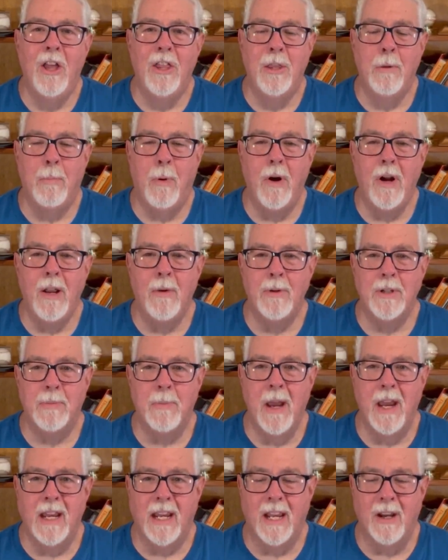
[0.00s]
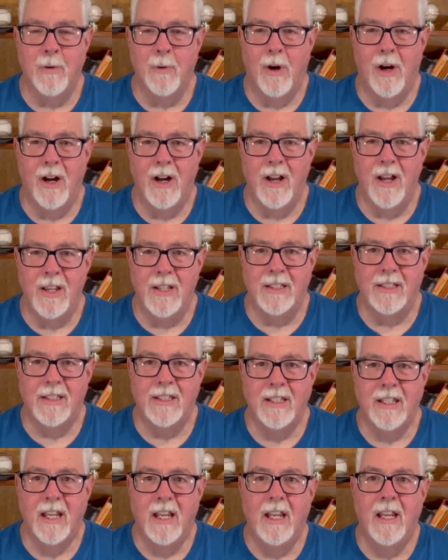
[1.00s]
the point he was making
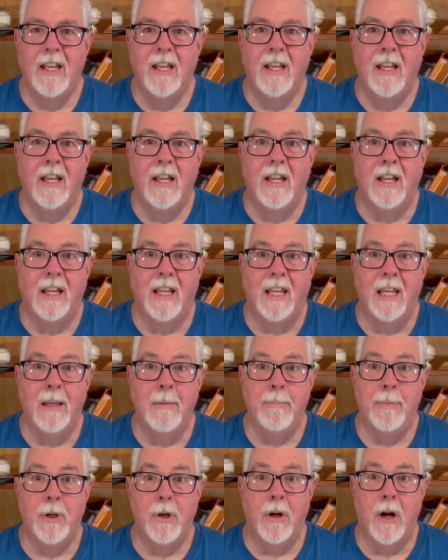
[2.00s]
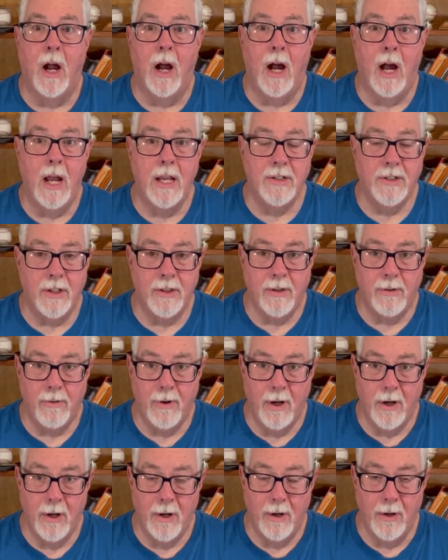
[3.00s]
was keep your eyes on the
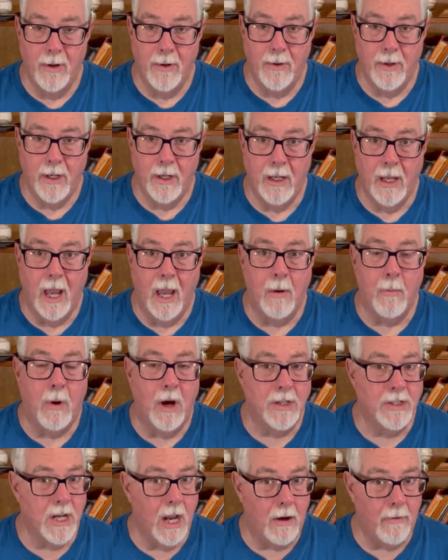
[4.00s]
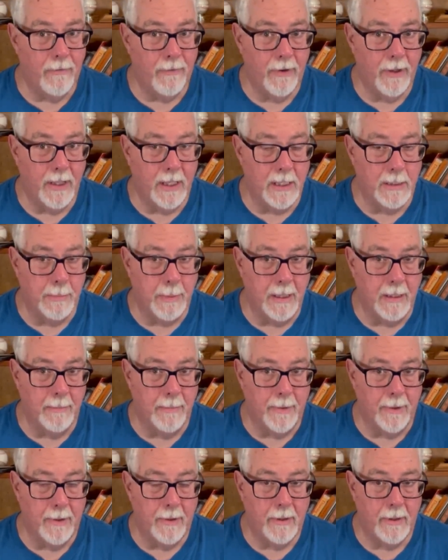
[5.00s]
road and watch out for these
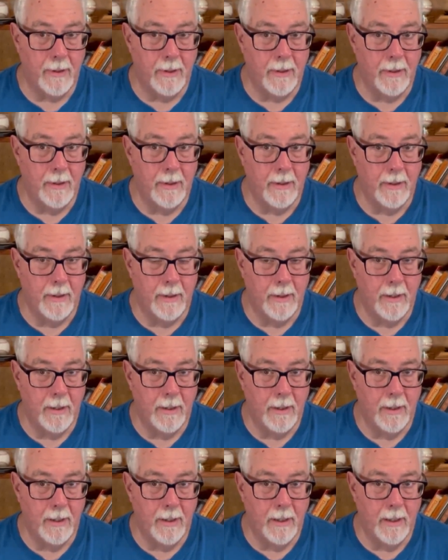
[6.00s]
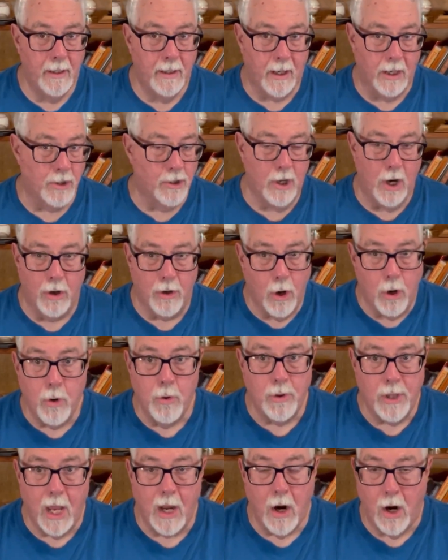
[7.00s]
people because you don't know
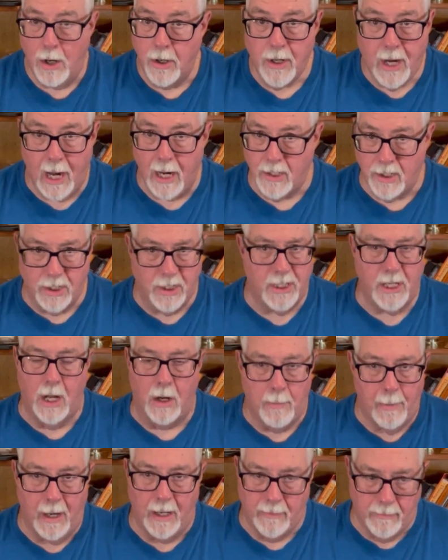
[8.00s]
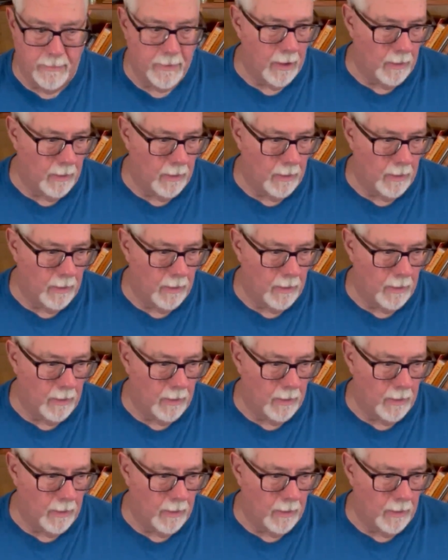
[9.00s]
who they are. You can't just tell by,